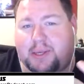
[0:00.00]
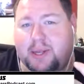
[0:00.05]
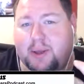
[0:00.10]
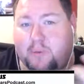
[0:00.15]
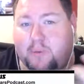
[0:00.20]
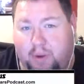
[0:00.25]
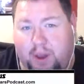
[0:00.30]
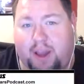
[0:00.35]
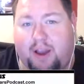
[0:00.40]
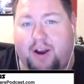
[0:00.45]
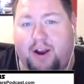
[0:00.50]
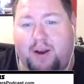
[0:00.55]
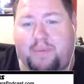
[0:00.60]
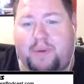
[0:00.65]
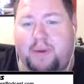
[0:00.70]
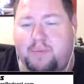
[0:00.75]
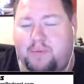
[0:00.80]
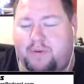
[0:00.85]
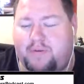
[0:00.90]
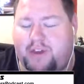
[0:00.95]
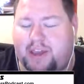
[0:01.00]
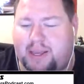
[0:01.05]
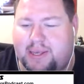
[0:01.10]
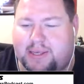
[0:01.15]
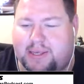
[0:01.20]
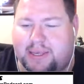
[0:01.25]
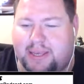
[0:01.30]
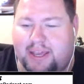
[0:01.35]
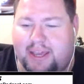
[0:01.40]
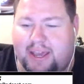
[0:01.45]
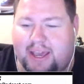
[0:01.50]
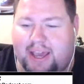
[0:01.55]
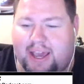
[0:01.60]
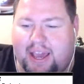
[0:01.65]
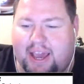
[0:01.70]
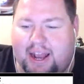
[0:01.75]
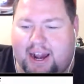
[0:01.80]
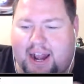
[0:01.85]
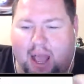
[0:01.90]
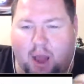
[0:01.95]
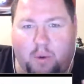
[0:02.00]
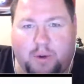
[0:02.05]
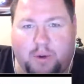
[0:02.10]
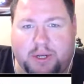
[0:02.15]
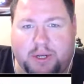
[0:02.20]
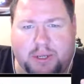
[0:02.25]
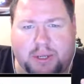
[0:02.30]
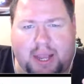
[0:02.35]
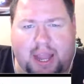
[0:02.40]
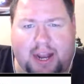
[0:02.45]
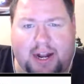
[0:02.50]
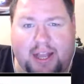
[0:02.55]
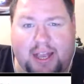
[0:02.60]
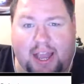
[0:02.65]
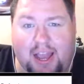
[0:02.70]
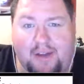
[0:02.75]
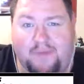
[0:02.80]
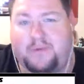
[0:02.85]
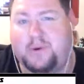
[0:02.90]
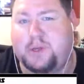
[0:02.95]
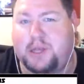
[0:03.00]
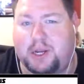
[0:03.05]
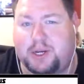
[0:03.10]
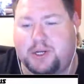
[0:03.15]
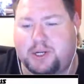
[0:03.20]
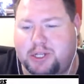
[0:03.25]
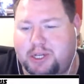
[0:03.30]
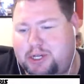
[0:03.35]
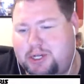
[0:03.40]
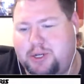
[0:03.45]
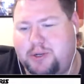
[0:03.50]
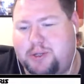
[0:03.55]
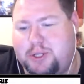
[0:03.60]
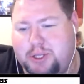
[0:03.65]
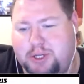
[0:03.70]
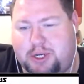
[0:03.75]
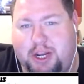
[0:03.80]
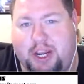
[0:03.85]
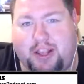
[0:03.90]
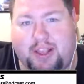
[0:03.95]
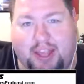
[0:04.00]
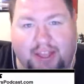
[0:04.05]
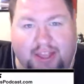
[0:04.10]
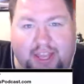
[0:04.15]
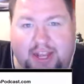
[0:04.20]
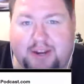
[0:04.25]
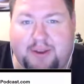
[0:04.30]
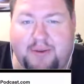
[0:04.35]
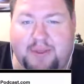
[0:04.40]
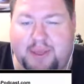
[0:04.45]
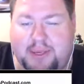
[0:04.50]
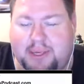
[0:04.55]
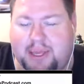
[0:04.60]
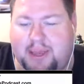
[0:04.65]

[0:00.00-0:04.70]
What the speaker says: we are about movies and how we just kind of conversationally shoot the shit. Like they do the same